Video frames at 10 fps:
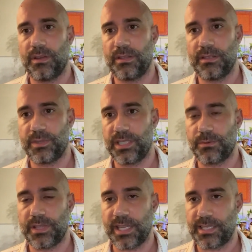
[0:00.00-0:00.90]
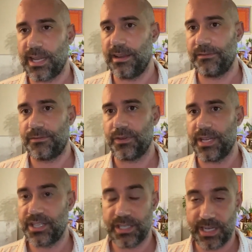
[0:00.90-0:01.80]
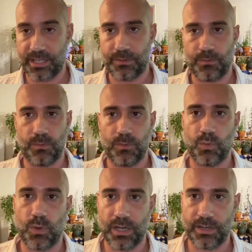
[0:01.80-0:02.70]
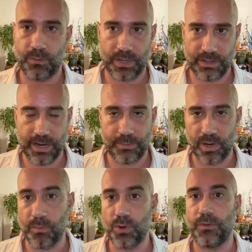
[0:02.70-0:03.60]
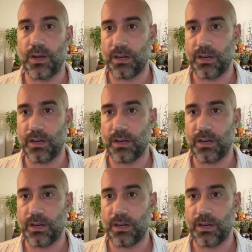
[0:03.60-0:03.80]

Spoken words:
which is what they save for each one where they're able to move on